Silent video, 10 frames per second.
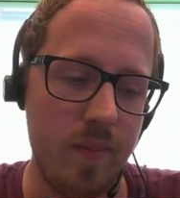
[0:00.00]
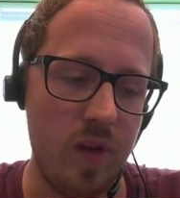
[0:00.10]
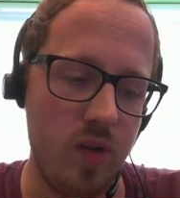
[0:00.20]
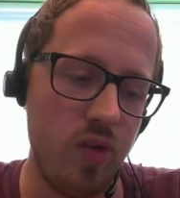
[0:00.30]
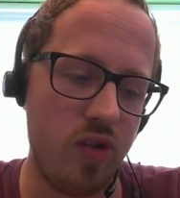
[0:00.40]

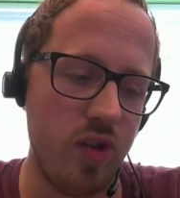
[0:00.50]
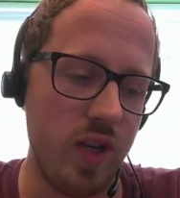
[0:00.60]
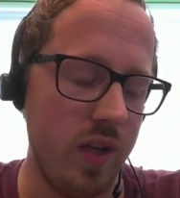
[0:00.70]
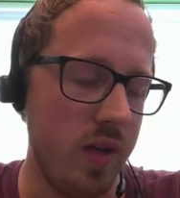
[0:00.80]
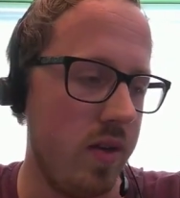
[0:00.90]

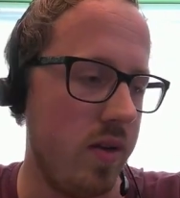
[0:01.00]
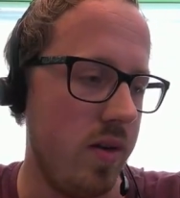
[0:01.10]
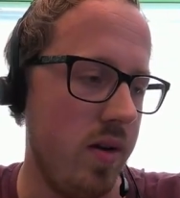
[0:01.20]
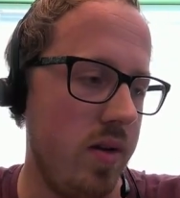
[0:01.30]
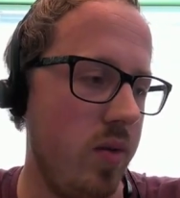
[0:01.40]
usually
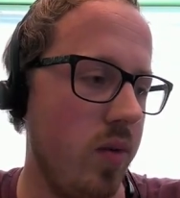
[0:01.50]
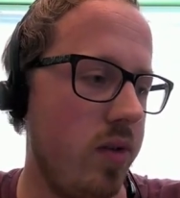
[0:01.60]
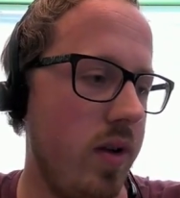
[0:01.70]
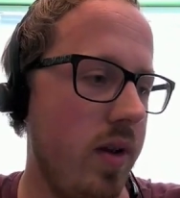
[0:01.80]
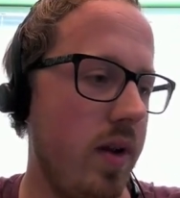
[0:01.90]
you will
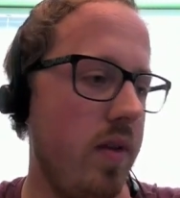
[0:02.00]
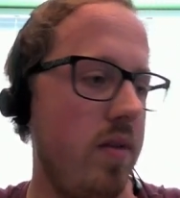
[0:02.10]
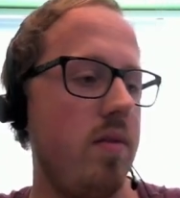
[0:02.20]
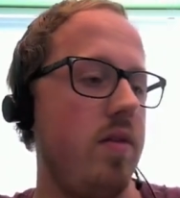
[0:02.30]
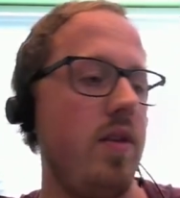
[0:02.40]
see that
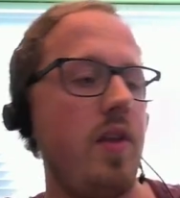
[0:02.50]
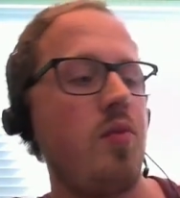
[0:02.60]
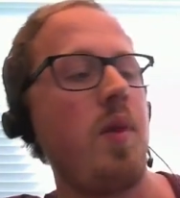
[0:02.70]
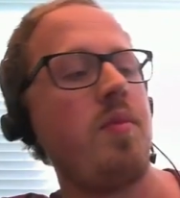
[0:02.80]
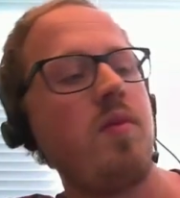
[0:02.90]

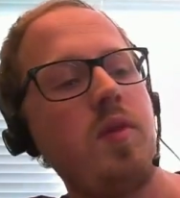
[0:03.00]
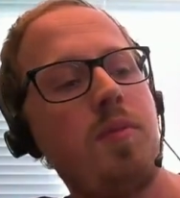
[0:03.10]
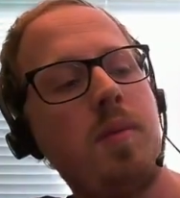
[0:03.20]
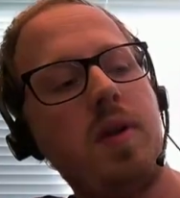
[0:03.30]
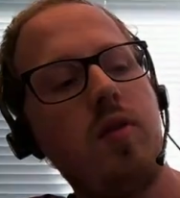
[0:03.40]
genetic maps from the
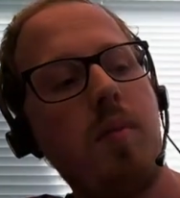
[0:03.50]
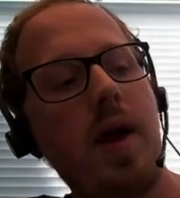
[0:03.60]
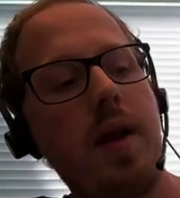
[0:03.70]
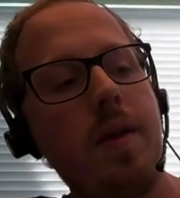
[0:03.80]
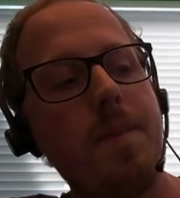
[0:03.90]
public
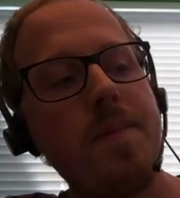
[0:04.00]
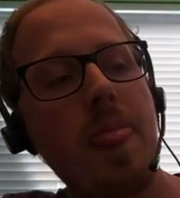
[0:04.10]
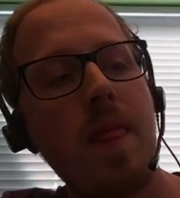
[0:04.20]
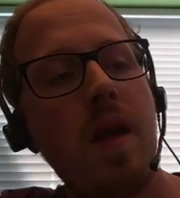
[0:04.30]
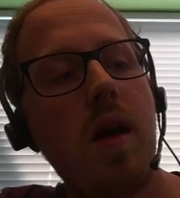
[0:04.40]
domain
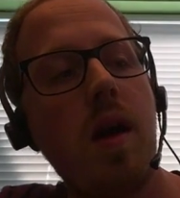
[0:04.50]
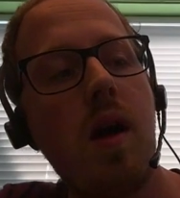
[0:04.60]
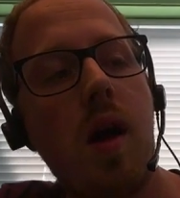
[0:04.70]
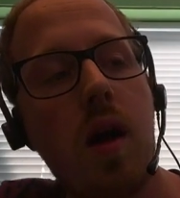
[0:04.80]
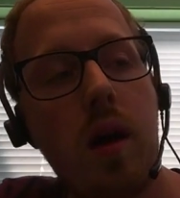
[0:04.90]

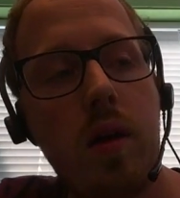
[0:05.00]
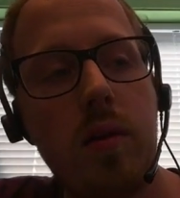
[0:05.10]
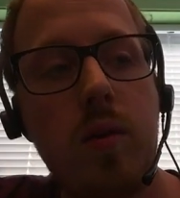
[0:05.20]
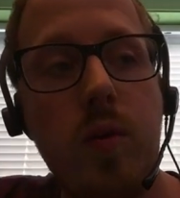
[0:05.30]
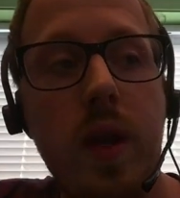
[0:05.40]
are
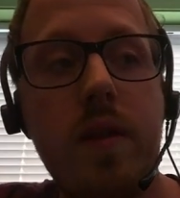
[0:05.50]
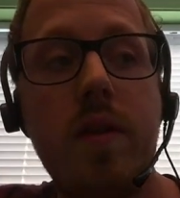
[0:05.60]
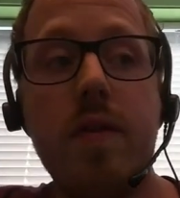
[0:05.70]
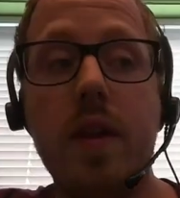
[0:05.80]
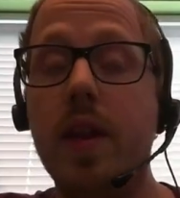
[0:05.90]

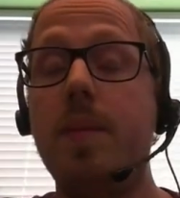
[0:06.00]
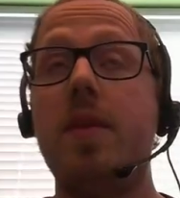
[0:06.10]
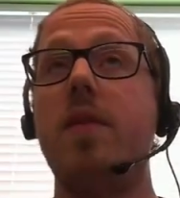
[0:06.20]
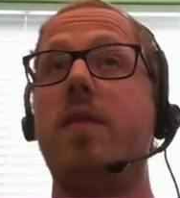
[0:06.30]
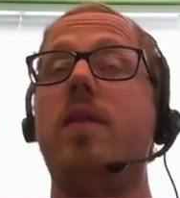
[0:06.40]
relatively
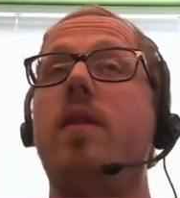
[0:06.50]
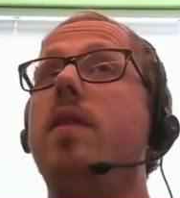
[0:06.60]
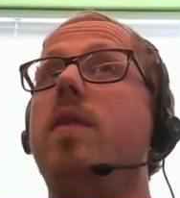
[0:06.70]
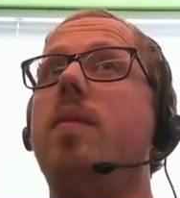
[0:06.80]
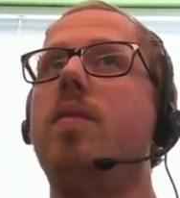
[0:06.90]
limited in
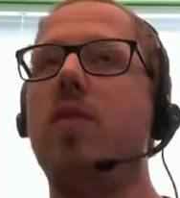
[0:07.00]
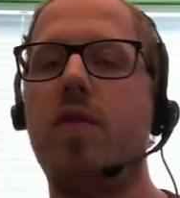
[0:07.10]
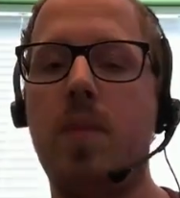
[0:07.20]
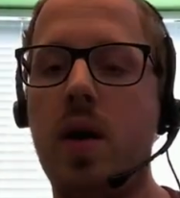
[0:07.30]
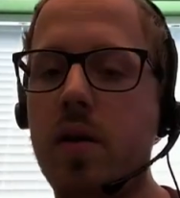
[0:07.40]
the number
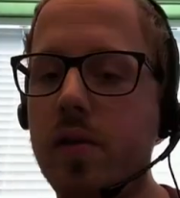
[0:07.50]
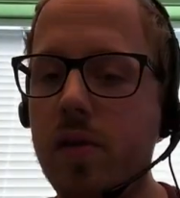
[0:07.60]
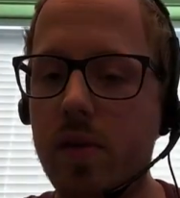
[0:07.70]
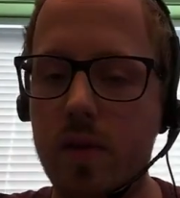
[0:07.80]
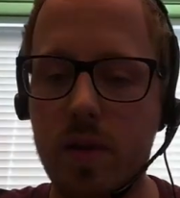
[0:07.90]
of
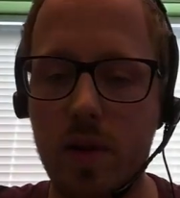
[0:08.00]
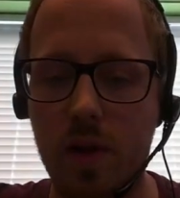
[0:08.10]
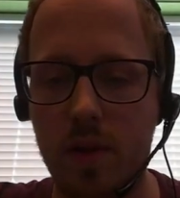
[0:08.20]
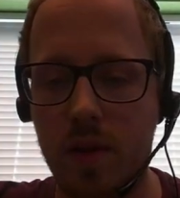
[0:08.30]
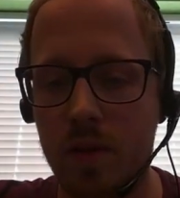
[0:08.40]
markers
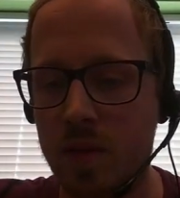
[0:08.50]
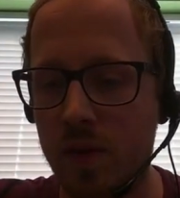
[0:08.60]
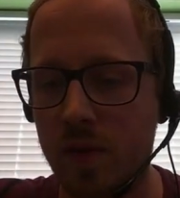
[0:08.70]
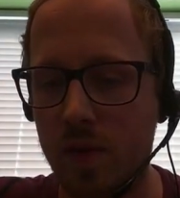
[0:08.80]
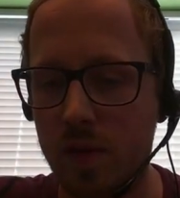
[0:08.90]
that are
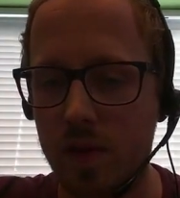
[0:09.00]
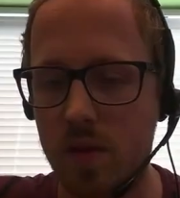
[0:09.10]
present.